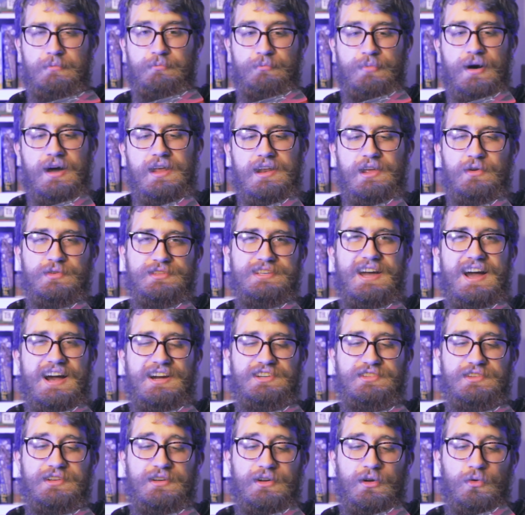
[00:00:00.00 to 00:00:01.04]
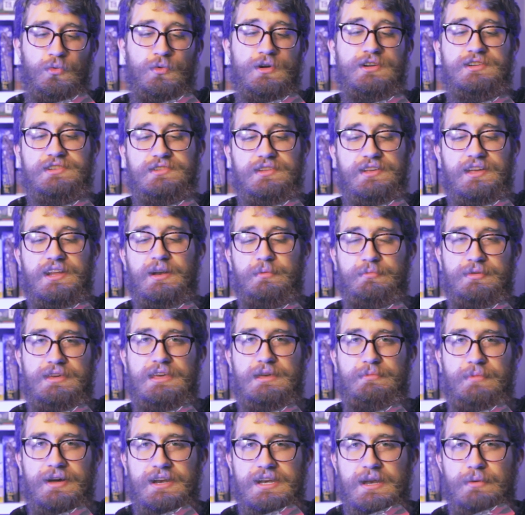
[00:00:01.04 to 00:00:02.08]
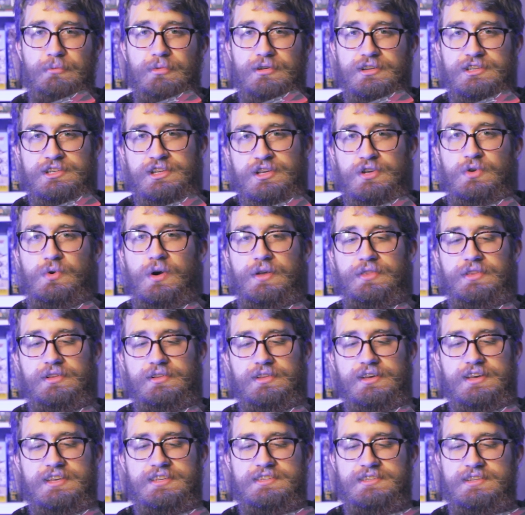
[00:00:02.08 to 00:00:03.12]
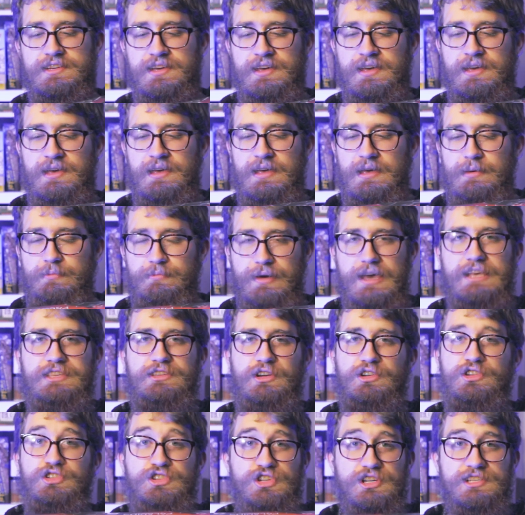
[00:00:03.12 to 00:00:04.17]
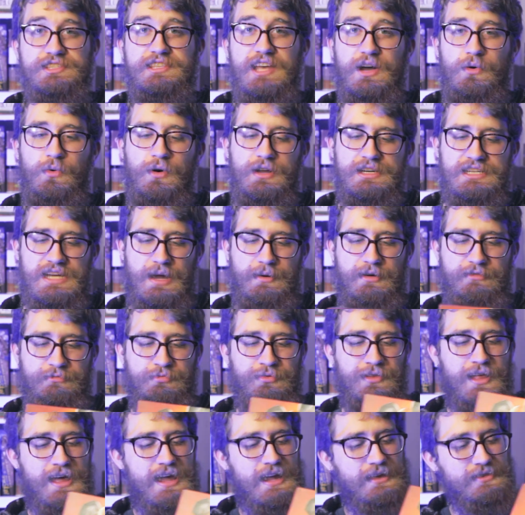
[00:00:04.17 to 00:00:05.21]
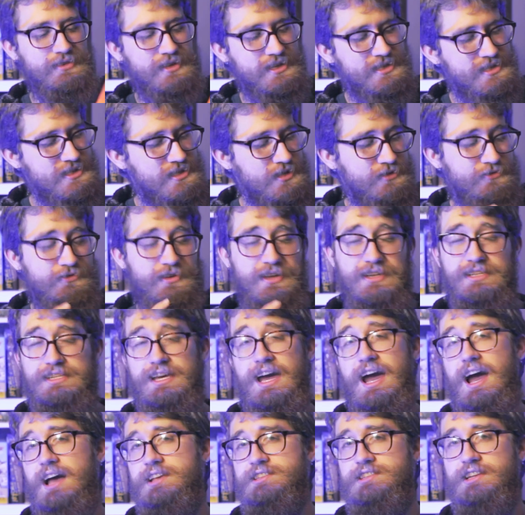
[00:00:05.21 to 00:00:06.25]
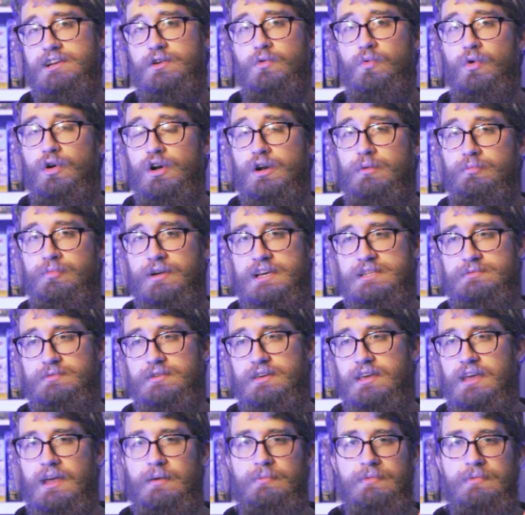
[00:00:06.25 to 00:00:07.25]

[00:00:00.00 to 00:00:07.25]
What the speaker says: but it was actually originally going to be my number 2 on the list based on just that 1 time of playing. This is a fantastic worker placement game